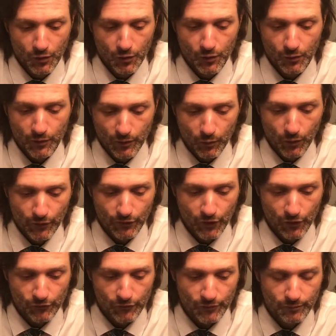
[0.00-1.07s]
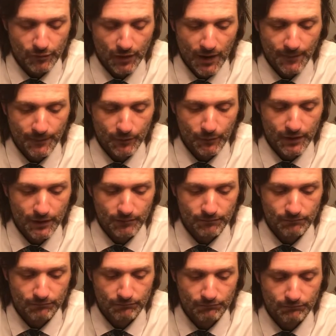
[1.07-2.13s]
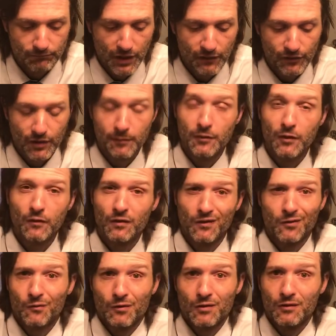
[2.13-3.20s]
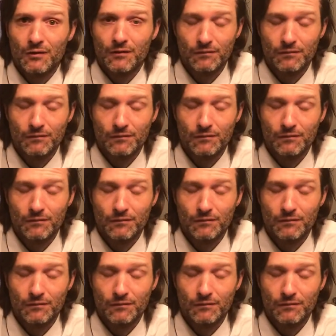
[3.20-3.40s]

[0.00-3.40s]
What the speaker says: When the war's over, perhaps we can be of some use to the world.